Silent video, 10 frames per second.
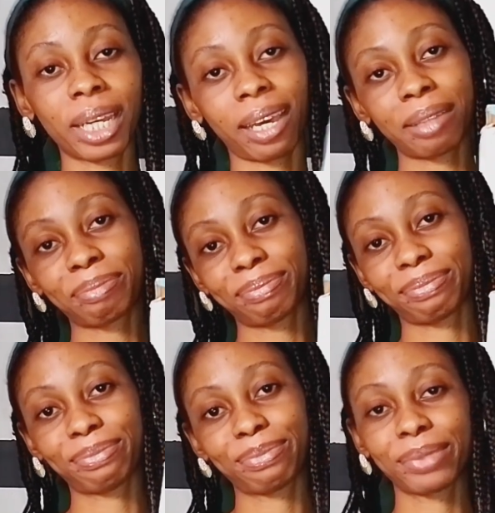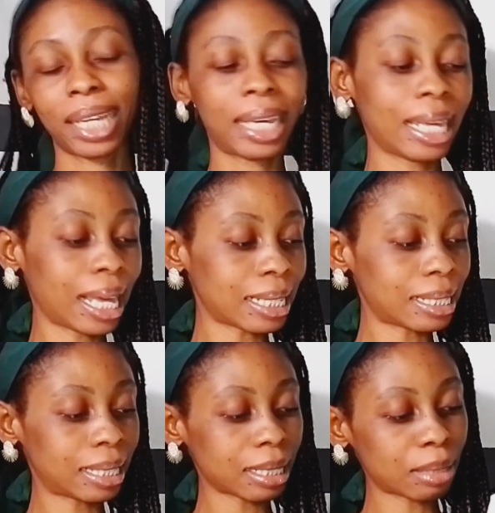Yeah,
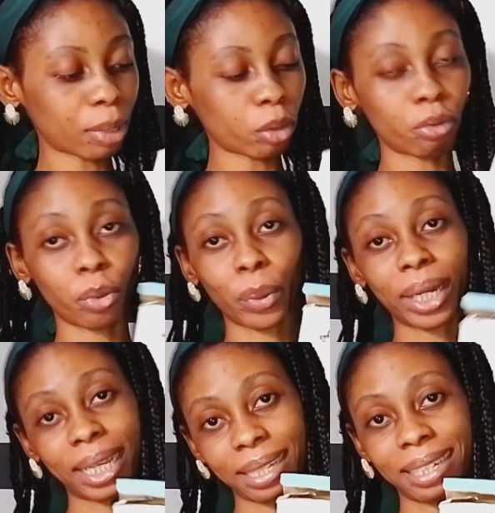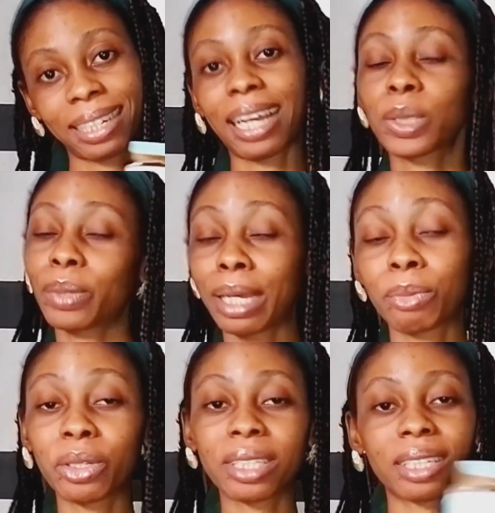yes, this microphone. That's what I'm
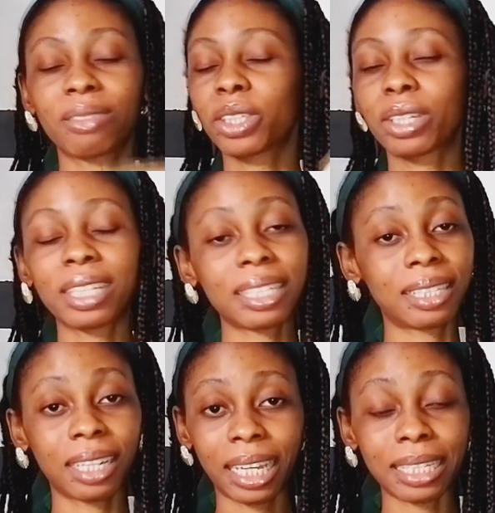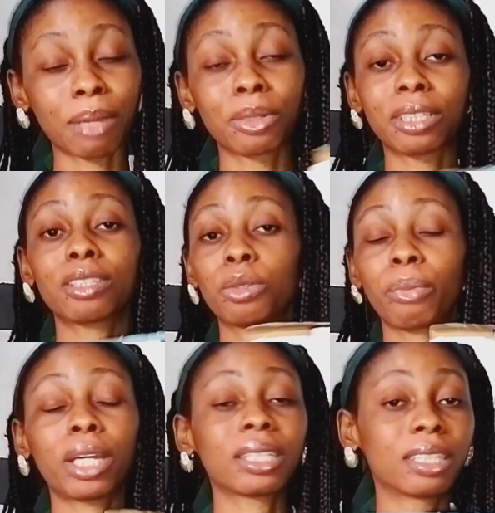using. In short, this is the kit I'm using to
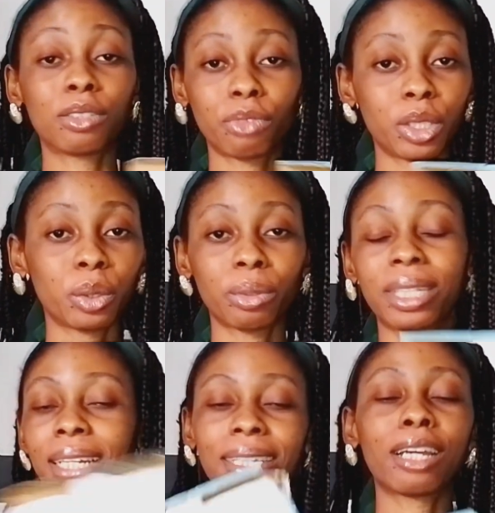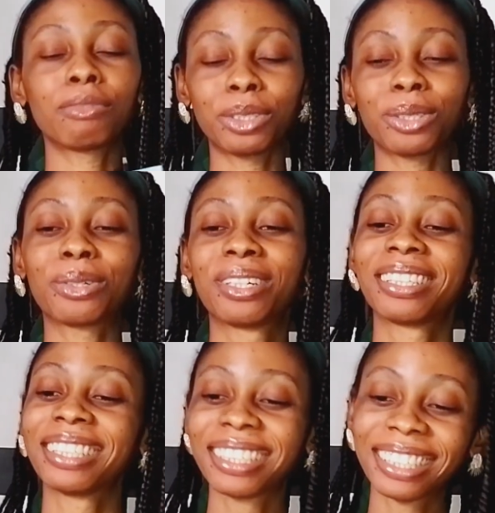make this video, the entire video.
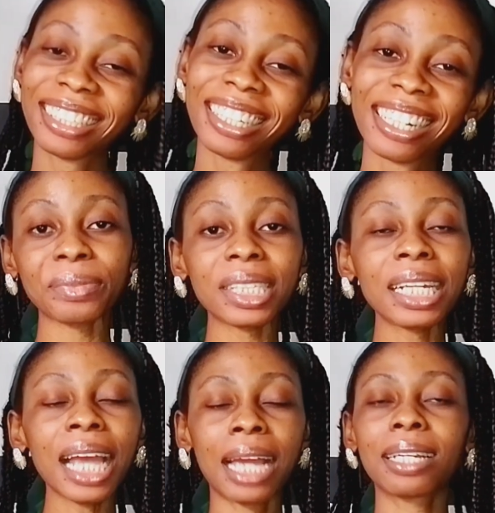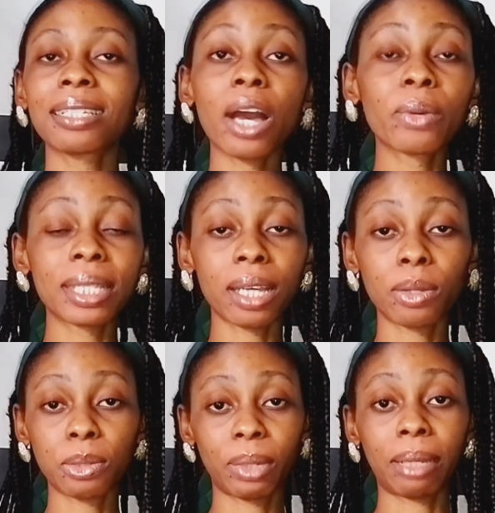And this is how it
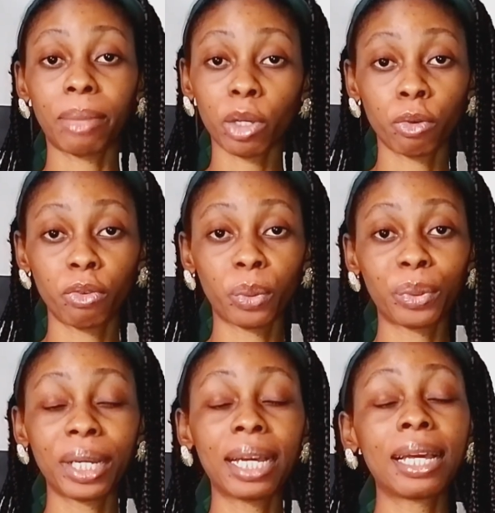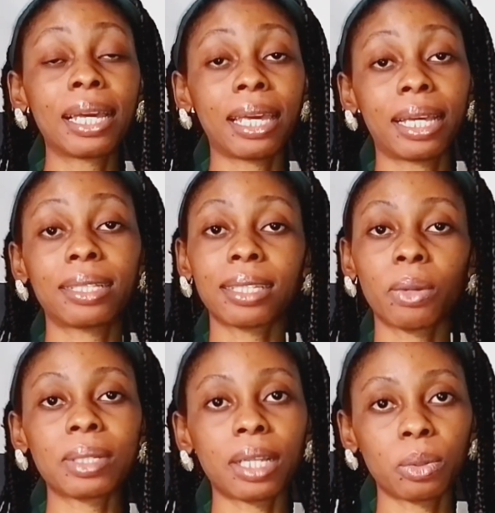sounds with the microphone. Yes, this is how
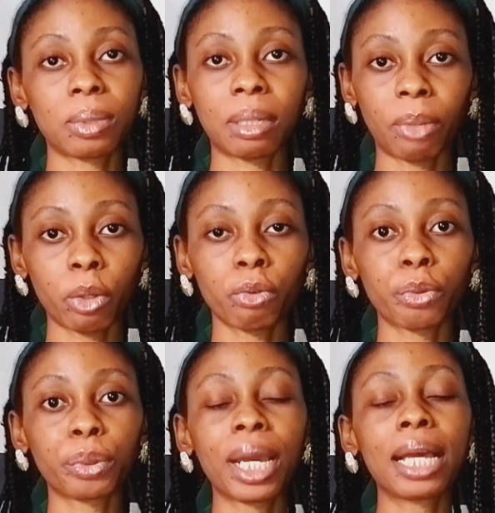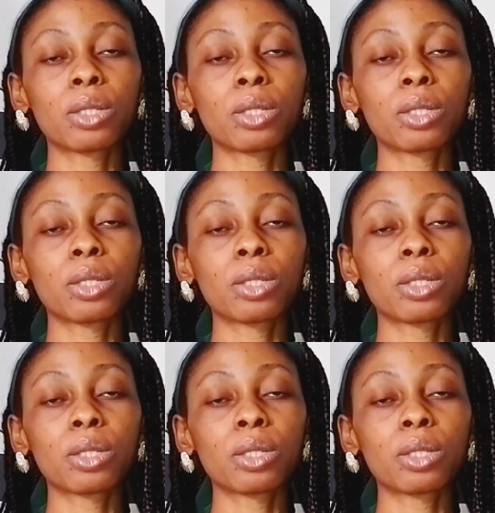it sounds with the microphone.